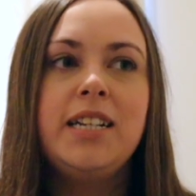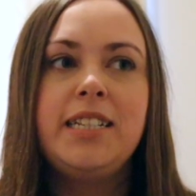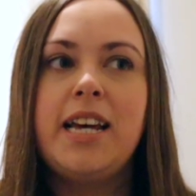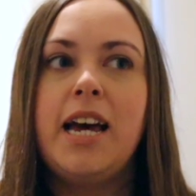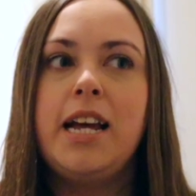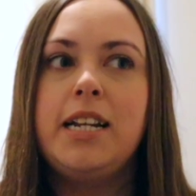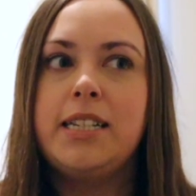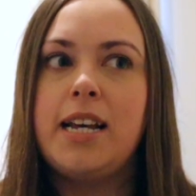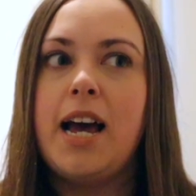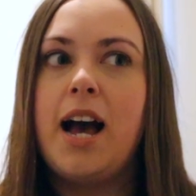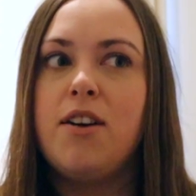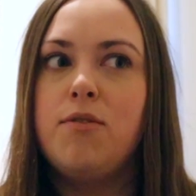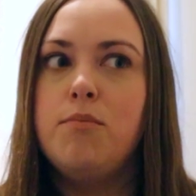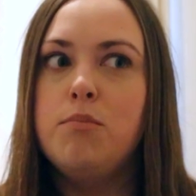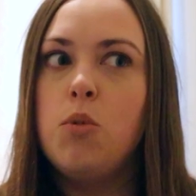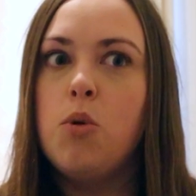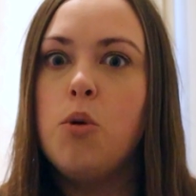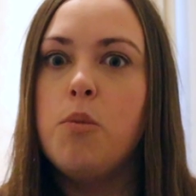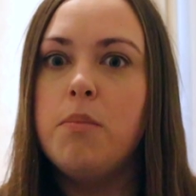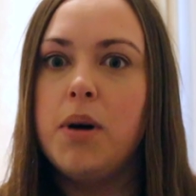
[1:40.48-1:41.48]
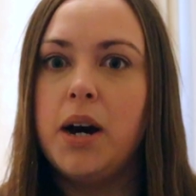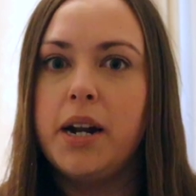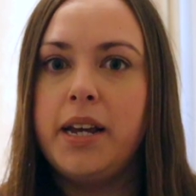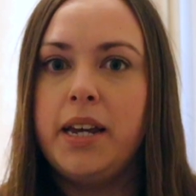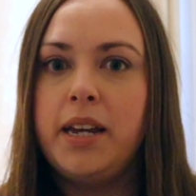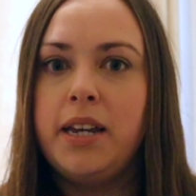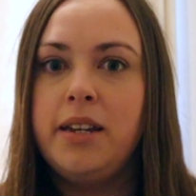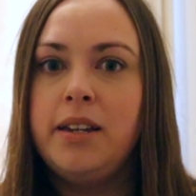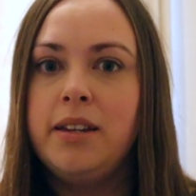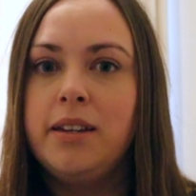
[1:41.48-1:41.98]
tend to have more
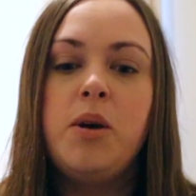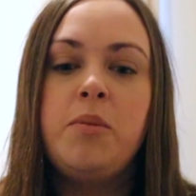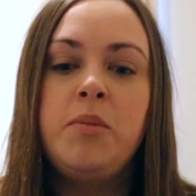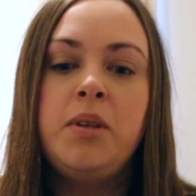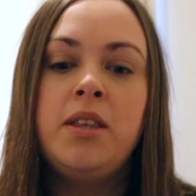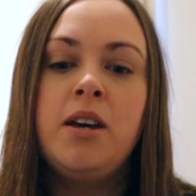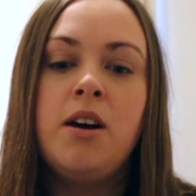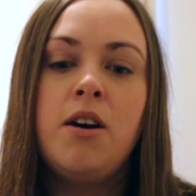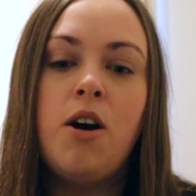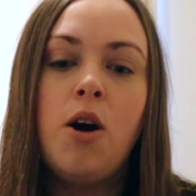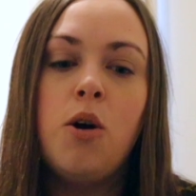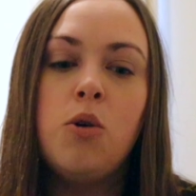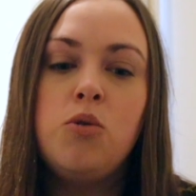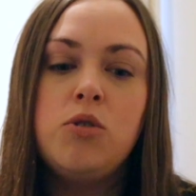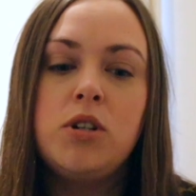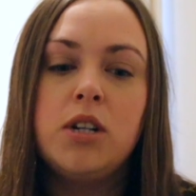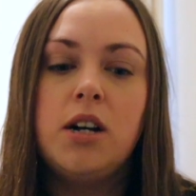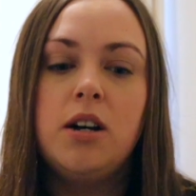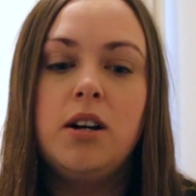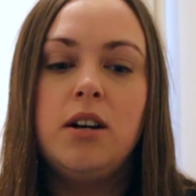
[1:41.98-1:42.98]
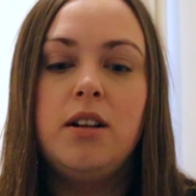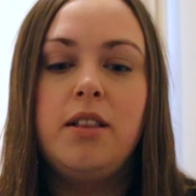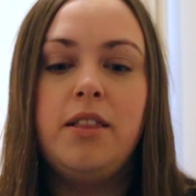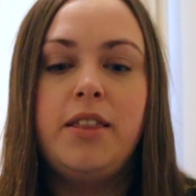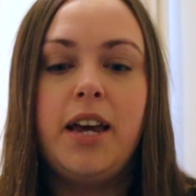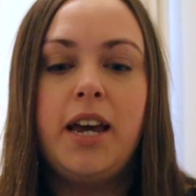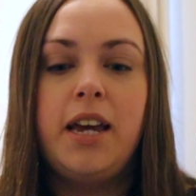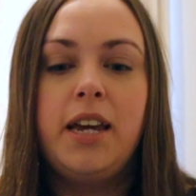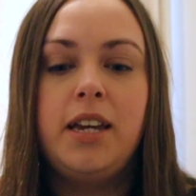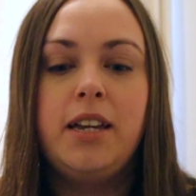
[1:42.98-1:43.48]
money. Women that are older,
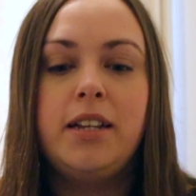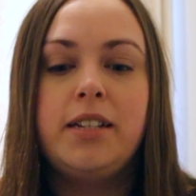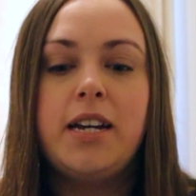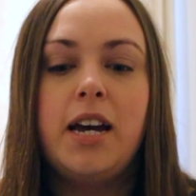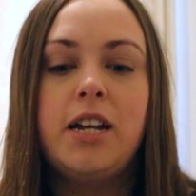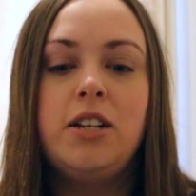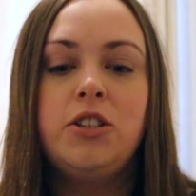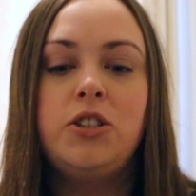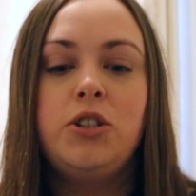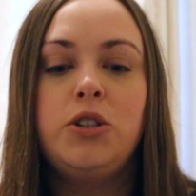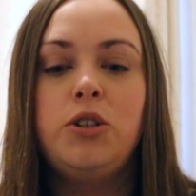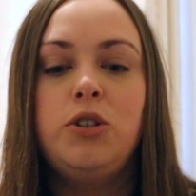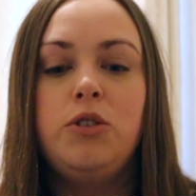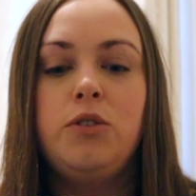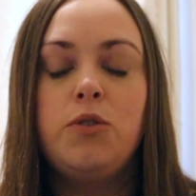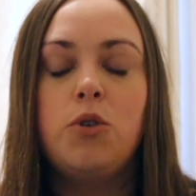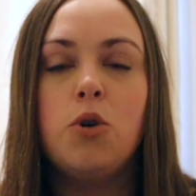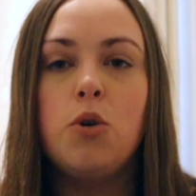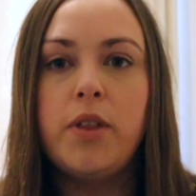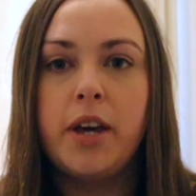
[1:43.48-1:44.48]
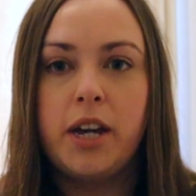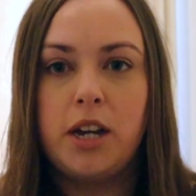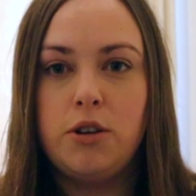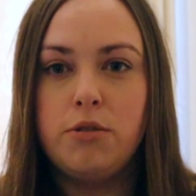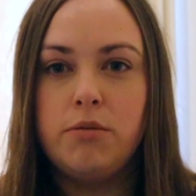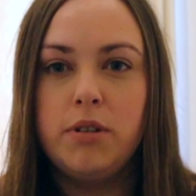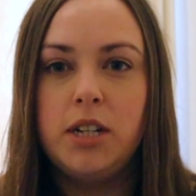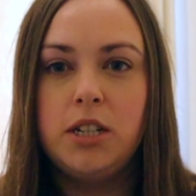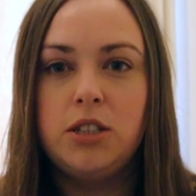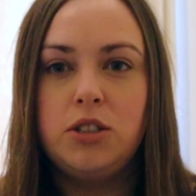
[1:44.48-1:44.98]
they tend to have got their
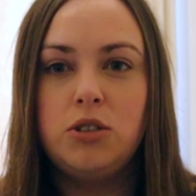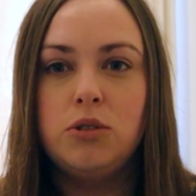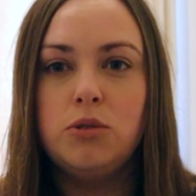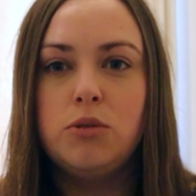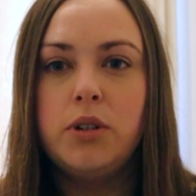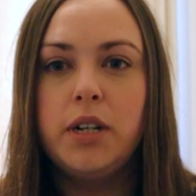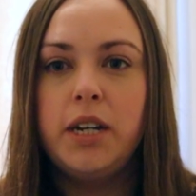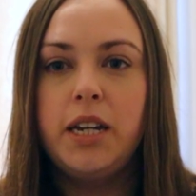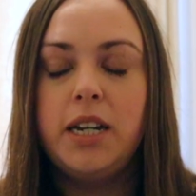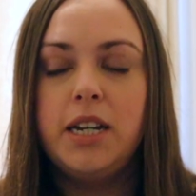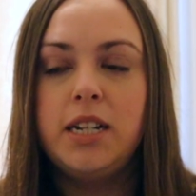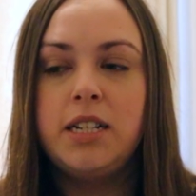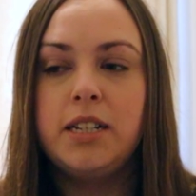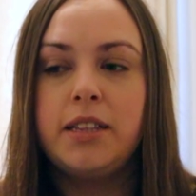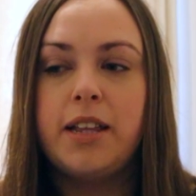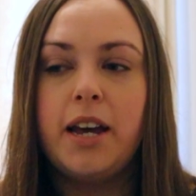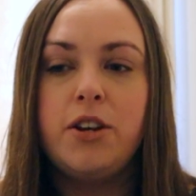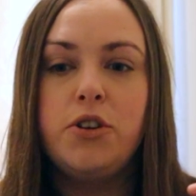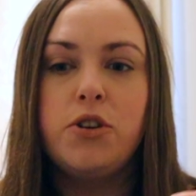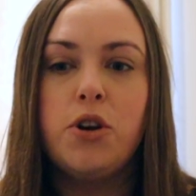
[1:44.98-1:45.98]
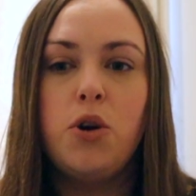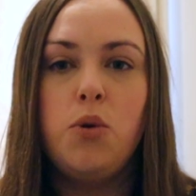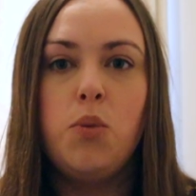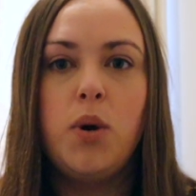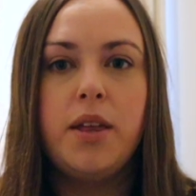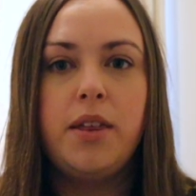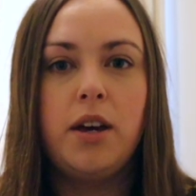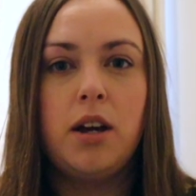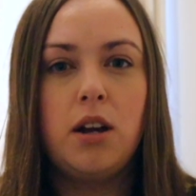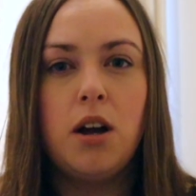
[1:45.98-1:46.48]
careers sorted, they know
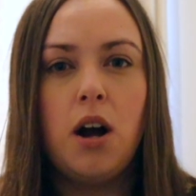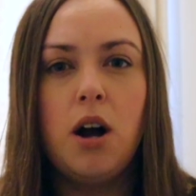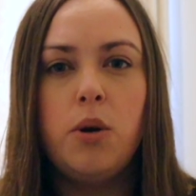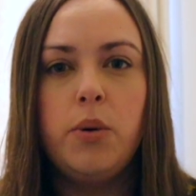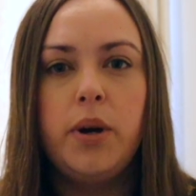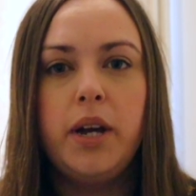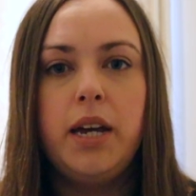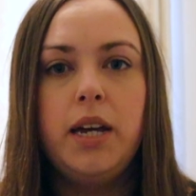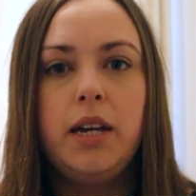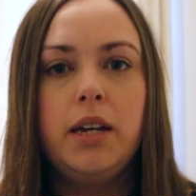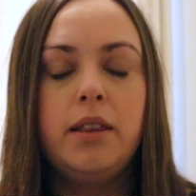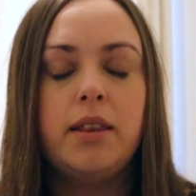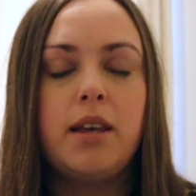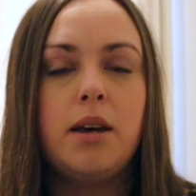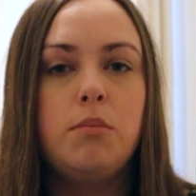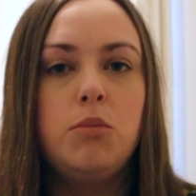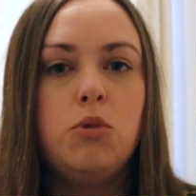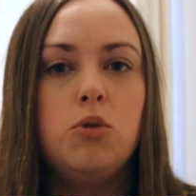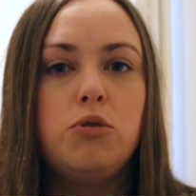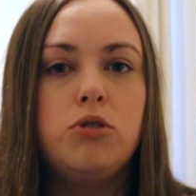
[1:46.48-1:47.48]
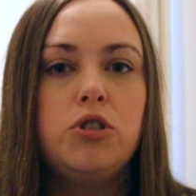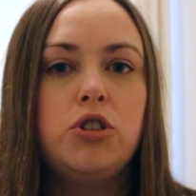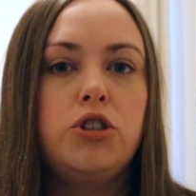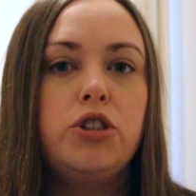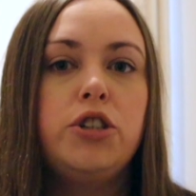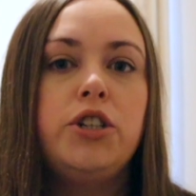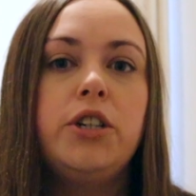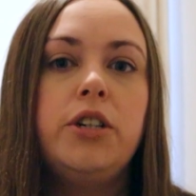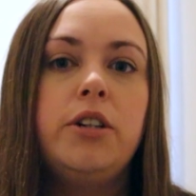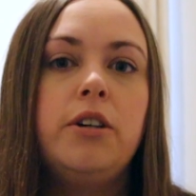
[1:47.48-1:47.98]
where they're going, they're more
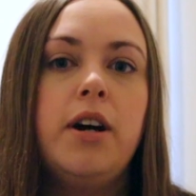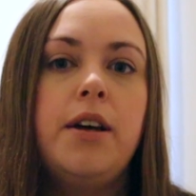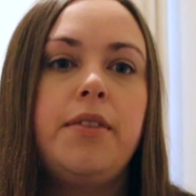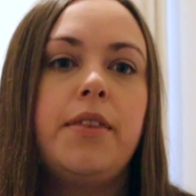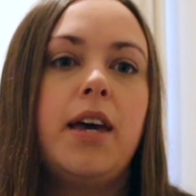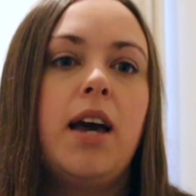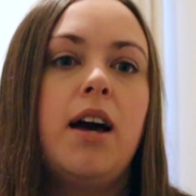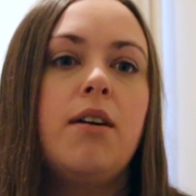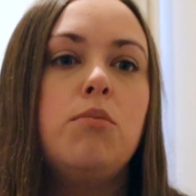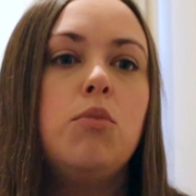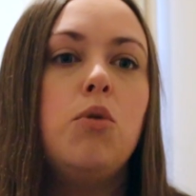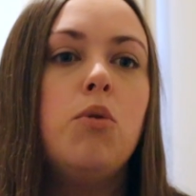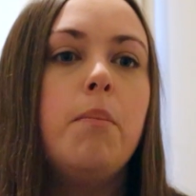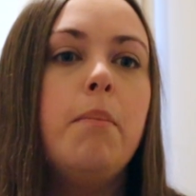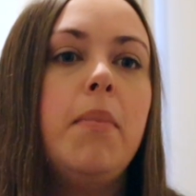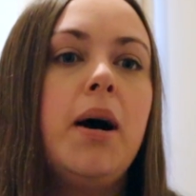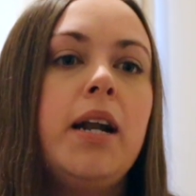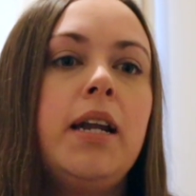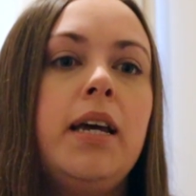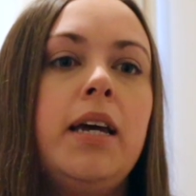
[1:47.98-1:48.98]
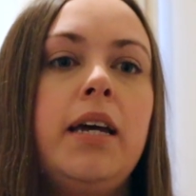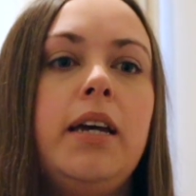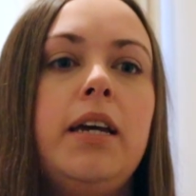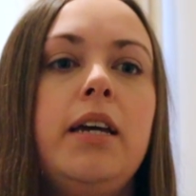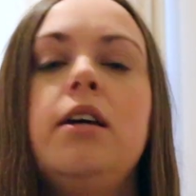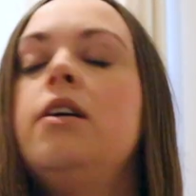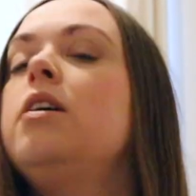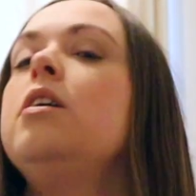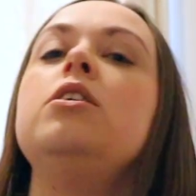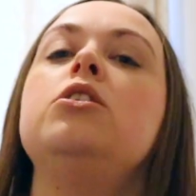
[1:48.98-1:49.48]
secure and they have more
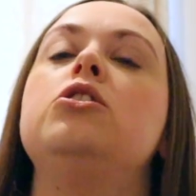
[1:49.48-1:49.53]
money.